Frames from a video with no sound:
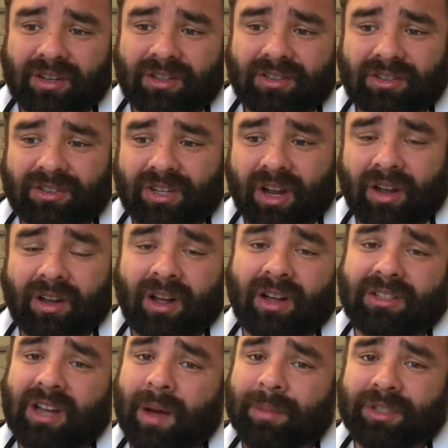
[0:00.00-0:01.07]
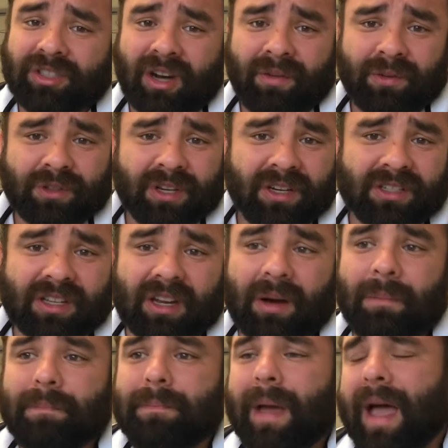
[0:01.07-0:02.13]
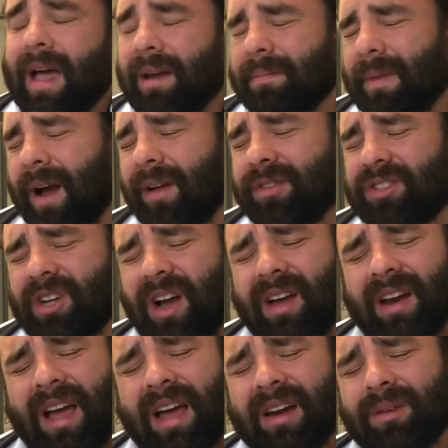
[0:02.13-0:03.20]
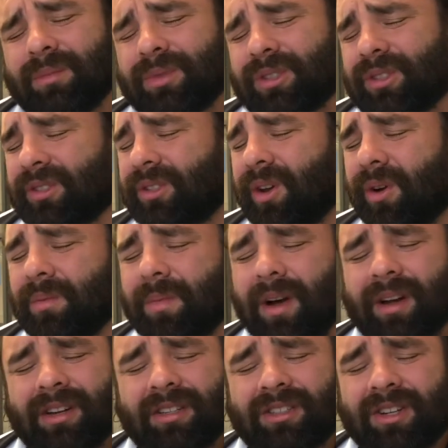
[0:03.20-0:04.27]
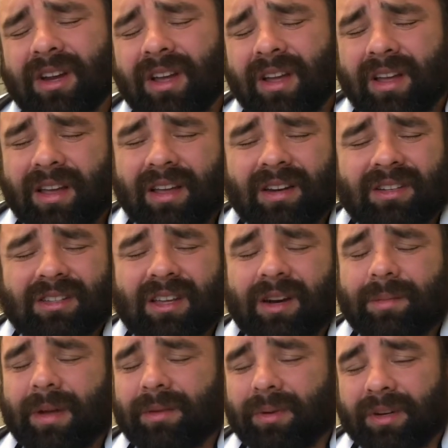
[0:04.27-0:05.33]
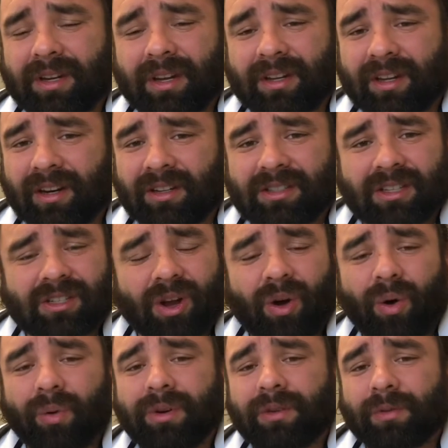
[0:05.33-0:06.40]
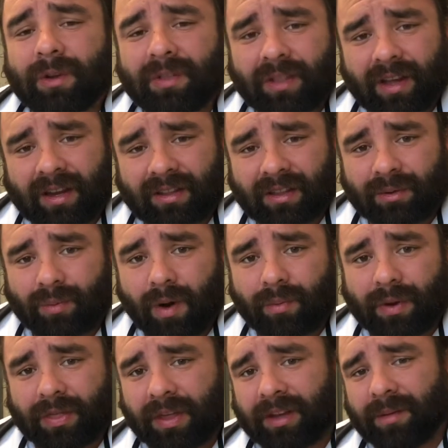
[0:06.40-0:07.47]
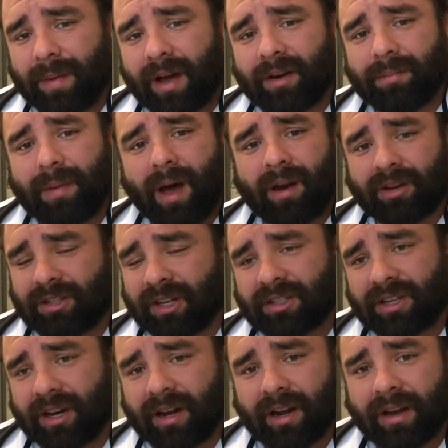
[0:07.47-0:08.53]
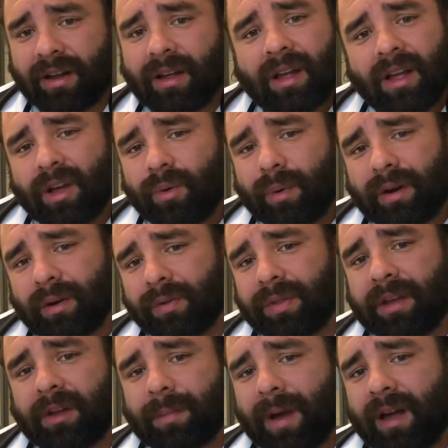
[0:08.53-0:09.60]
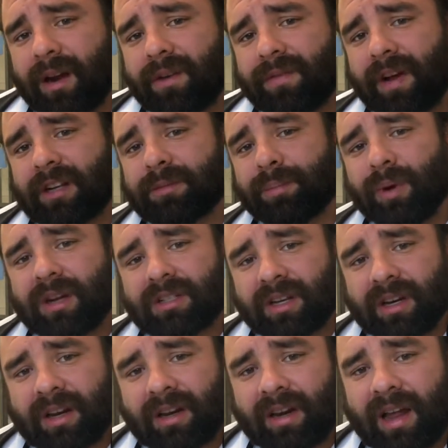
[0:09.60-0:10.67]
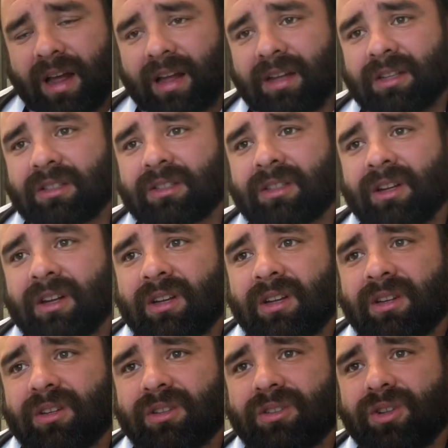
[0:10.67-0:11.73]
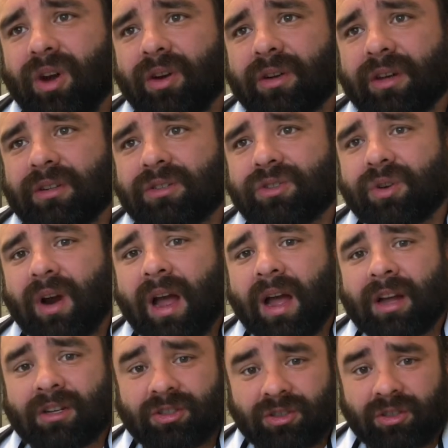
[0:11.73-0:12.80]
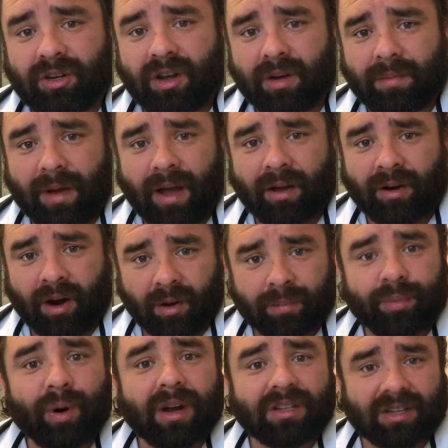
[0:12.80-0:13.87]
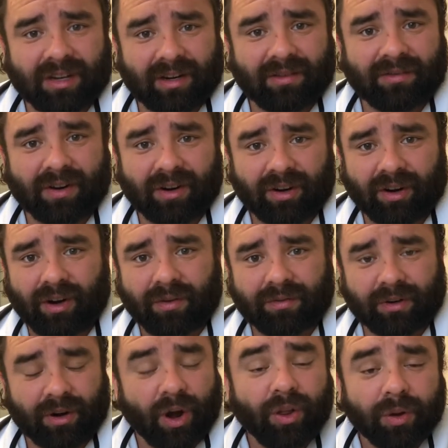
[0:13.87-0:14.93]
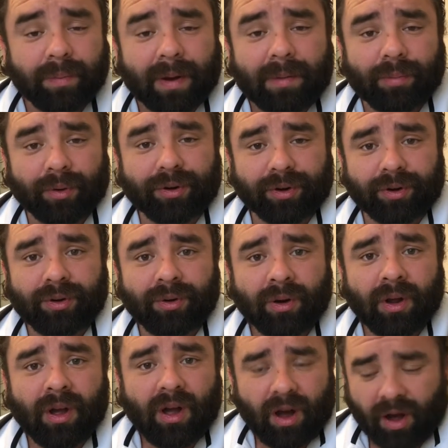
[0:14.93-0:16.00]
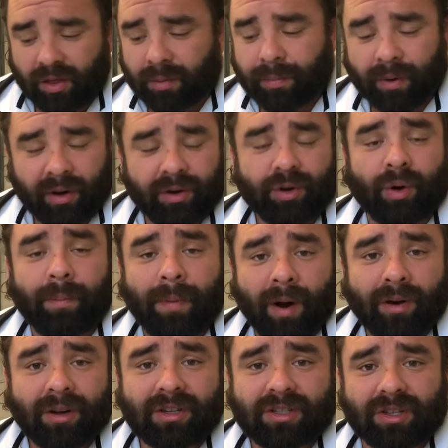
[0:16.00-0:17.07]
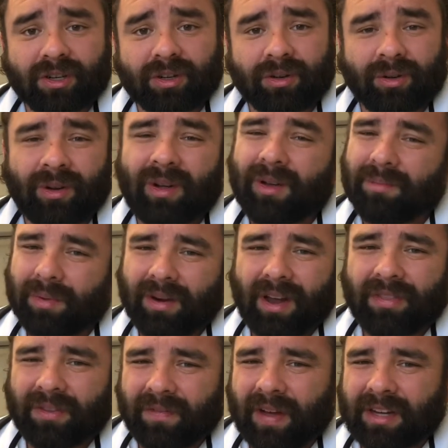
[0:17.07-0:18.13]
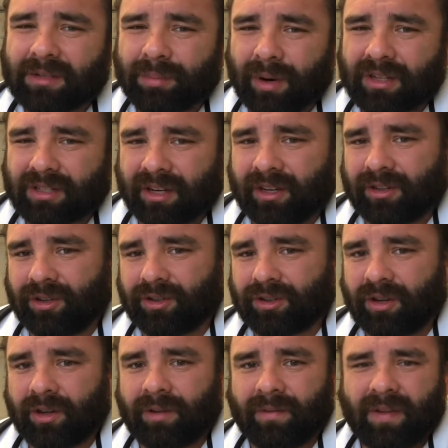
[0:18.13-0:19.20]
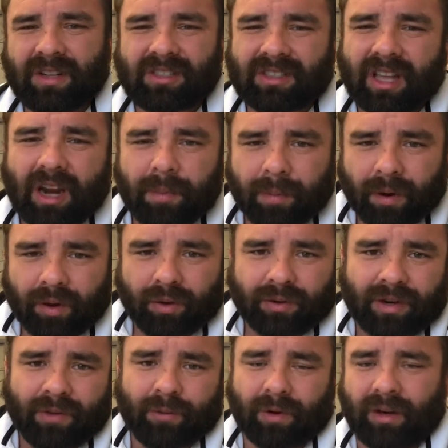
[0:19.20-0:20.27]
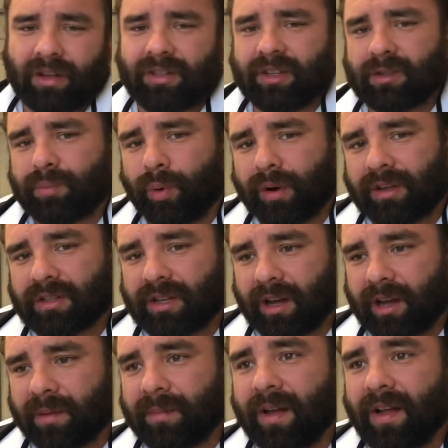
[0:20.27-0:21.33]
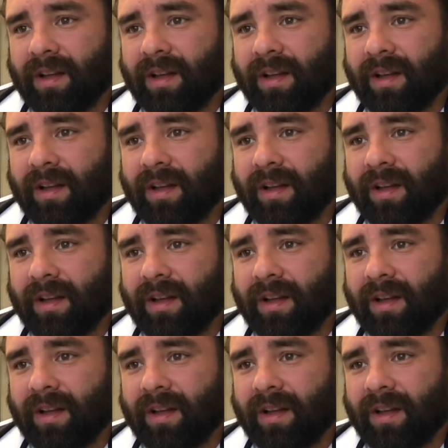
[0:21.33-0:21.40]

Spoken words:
Thomas Jefferson is going to badmouth John Adams so much, it is going to be ridiculous. It's a whole different thing than what we think about in politics today. We don't think about our vice president as talking trash about our president very often. Other people do, other political parties do, but not the vice president usually. It's set up a little differently at this point in time.